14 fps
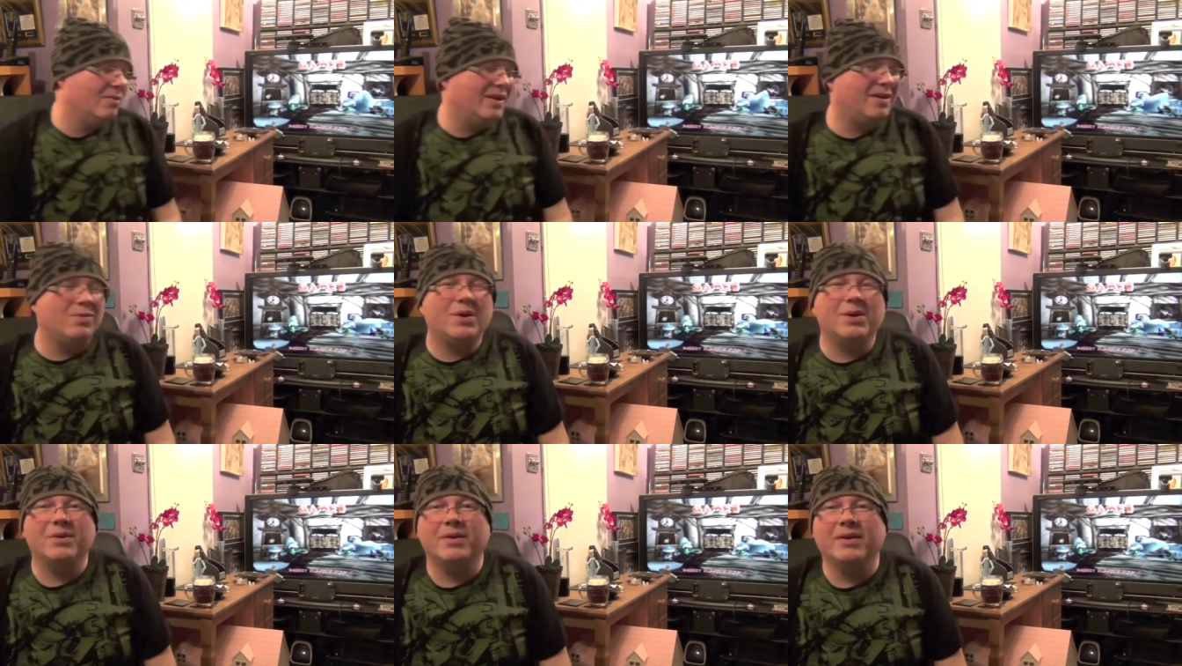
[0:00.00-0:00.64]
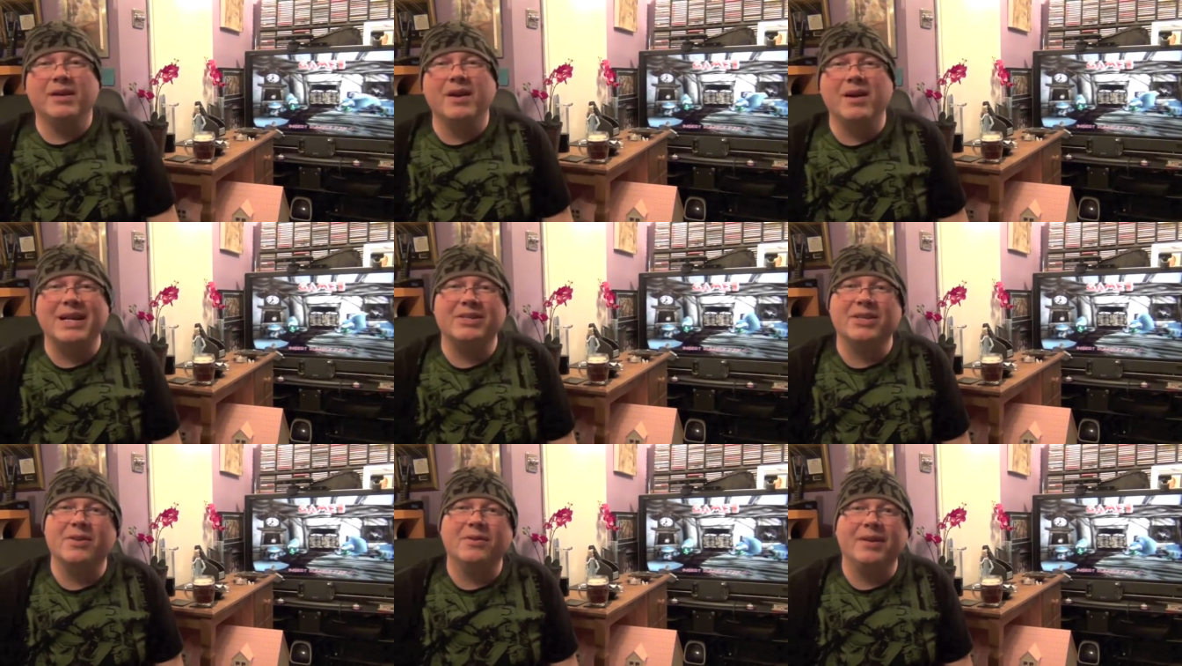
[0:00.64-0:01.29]
well, why not? They are
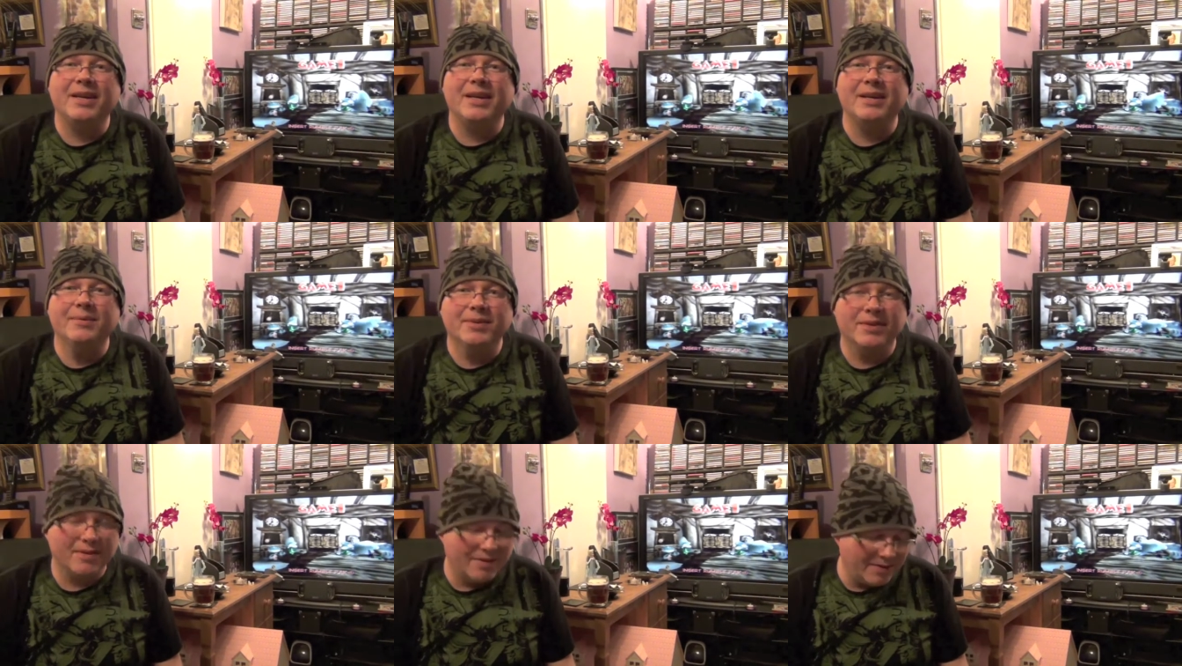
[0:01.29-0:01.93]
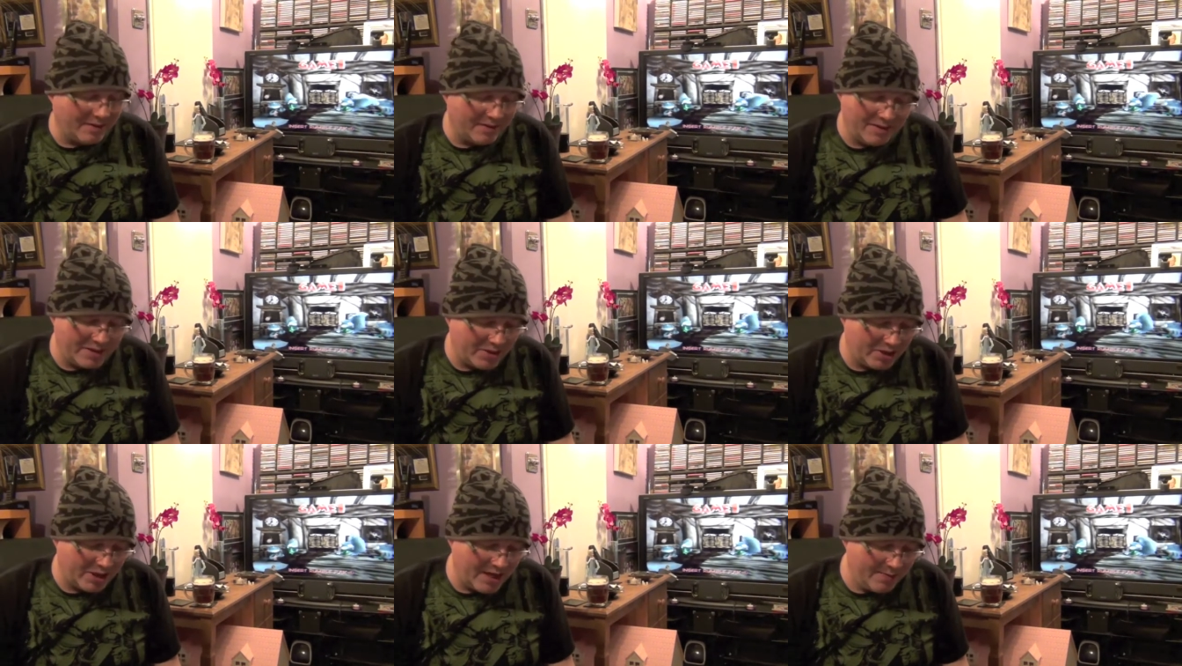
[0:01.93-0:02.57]
actually good games. So I know
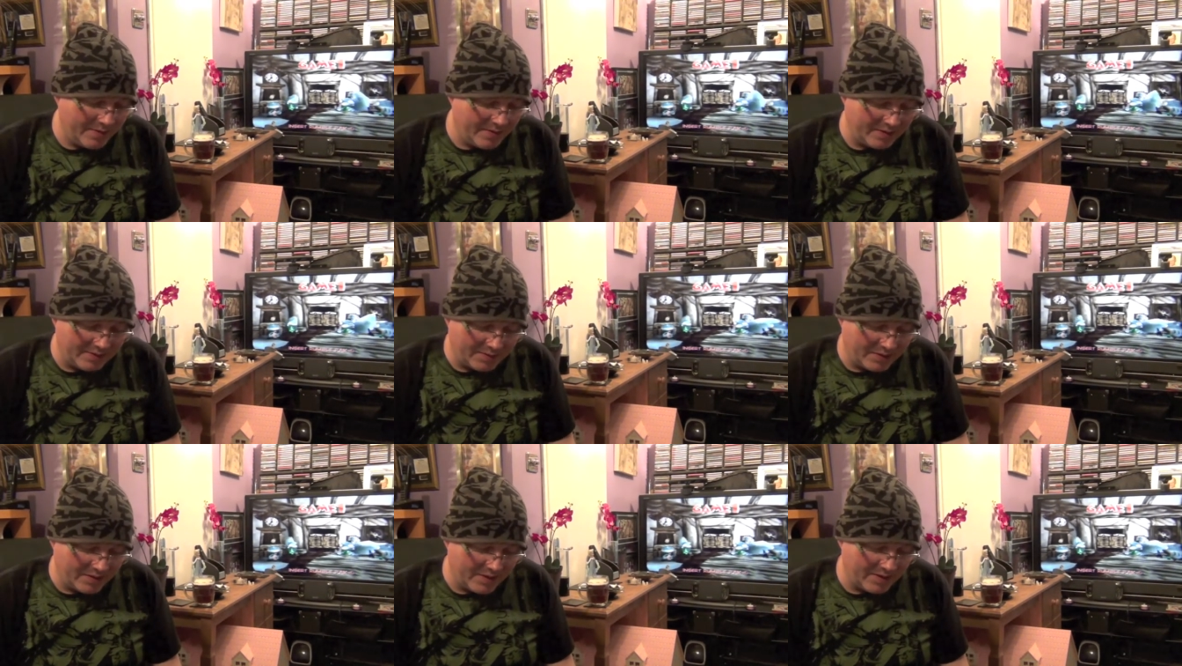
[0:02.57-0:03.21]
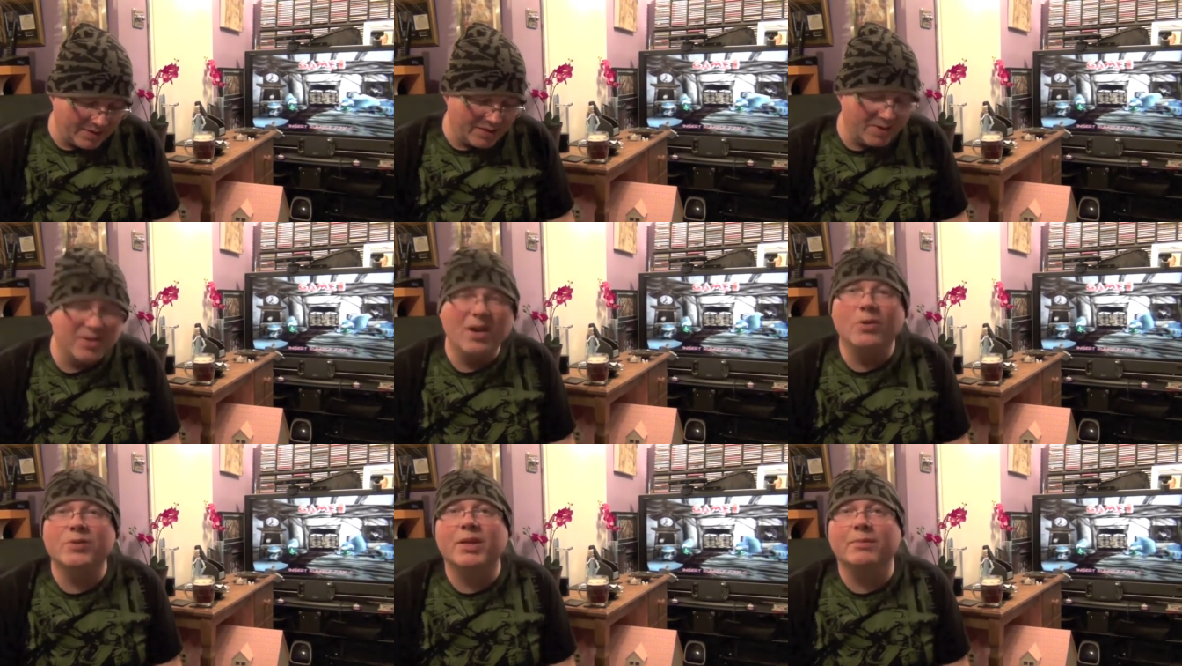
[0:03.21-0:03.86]
they're cheap, and sometimes you turn your
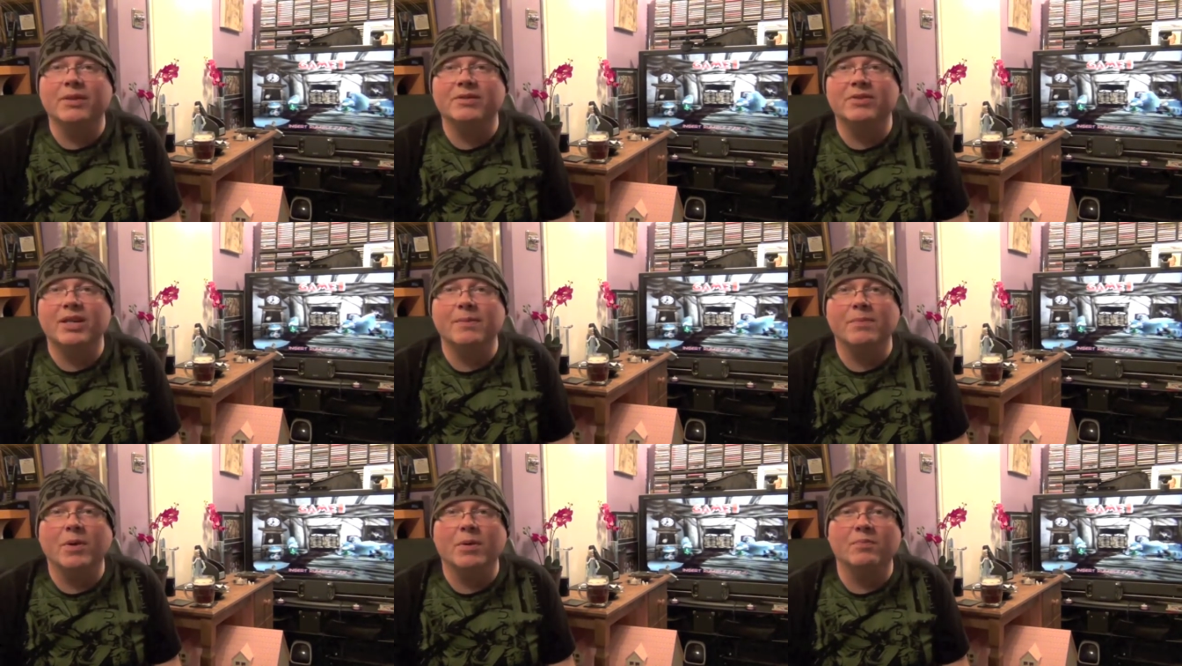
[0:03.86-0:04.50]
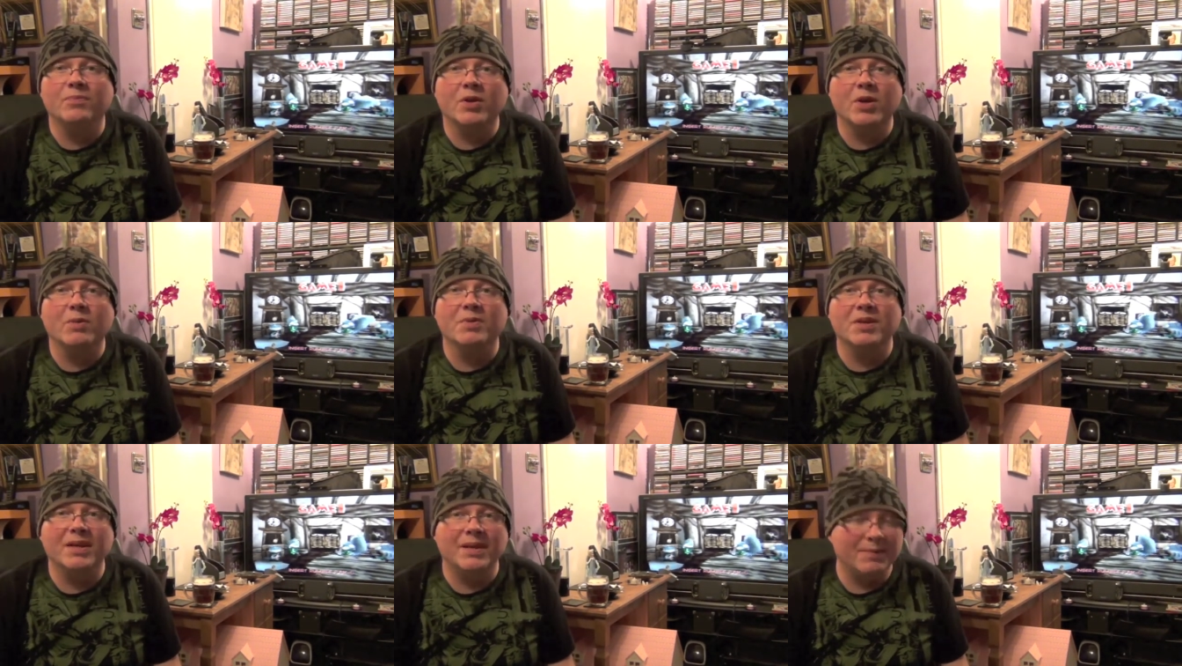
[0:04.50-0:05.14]
nose up at cheap
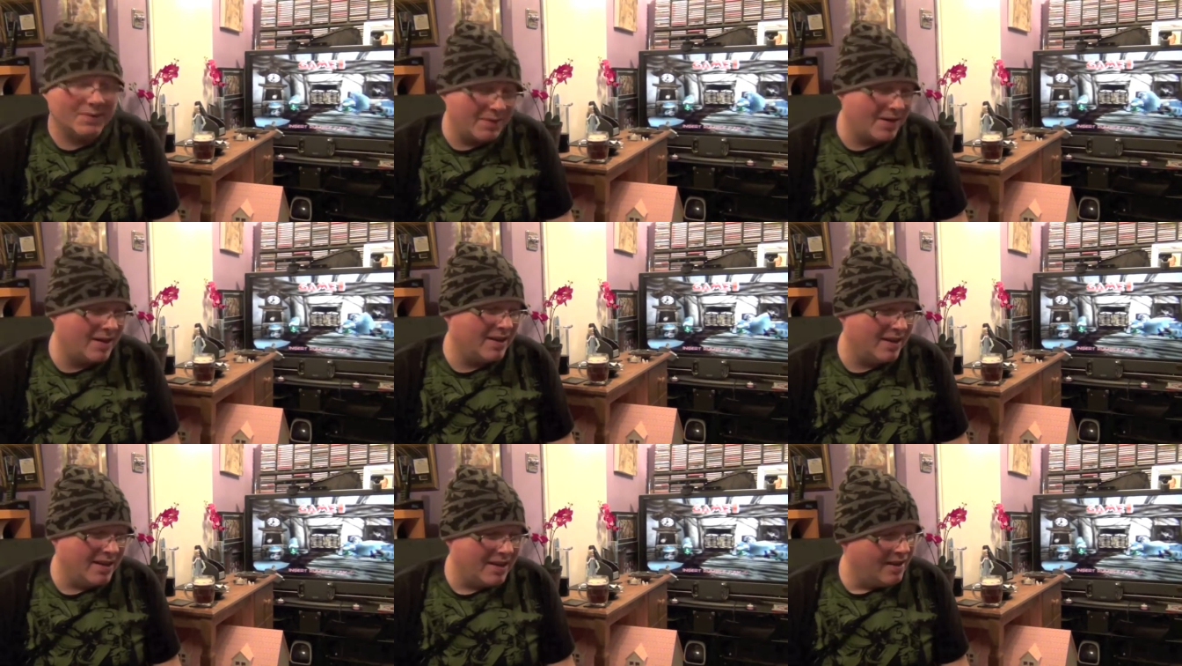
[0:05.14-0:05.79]
common games, but